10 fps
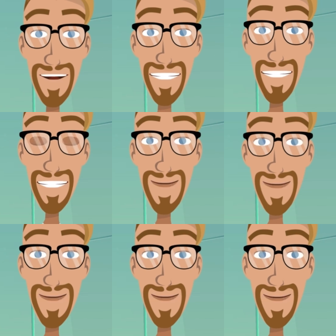easy.
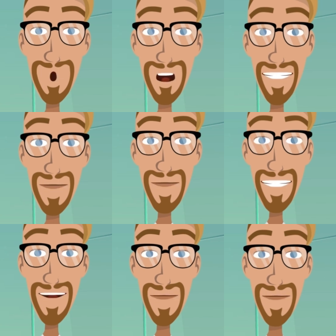The worst
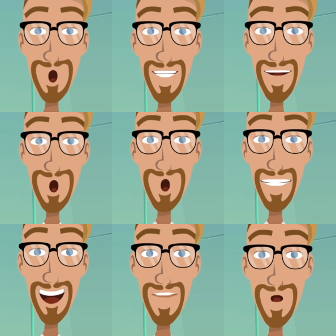mistake would be to not
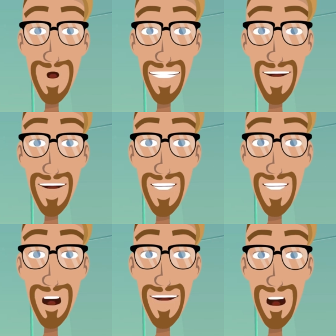offer a clear
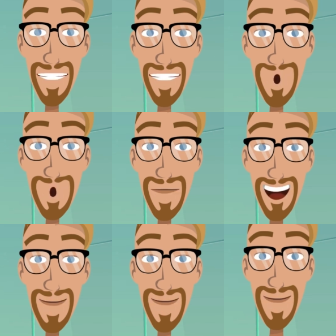navigation
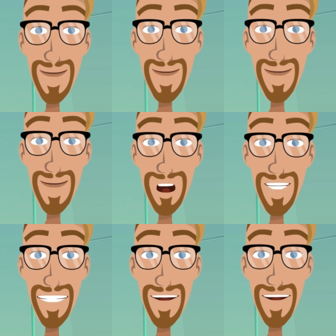path. Don't
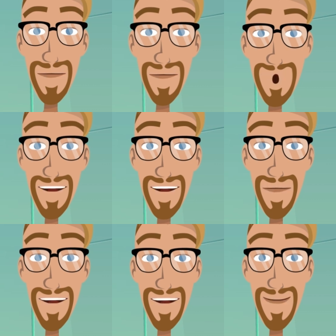forget to link
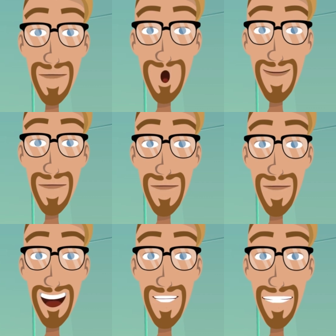to your product
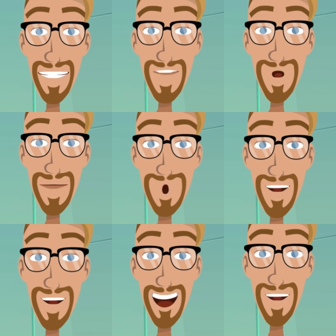pages from
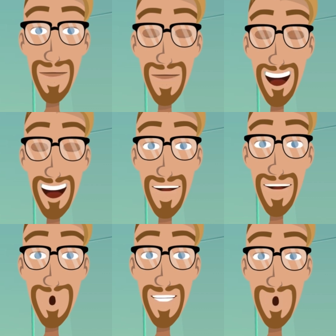your home page
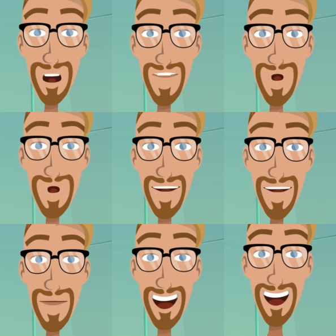and to offer
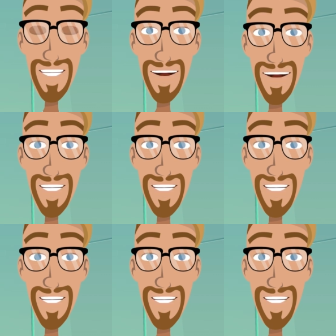relevant landing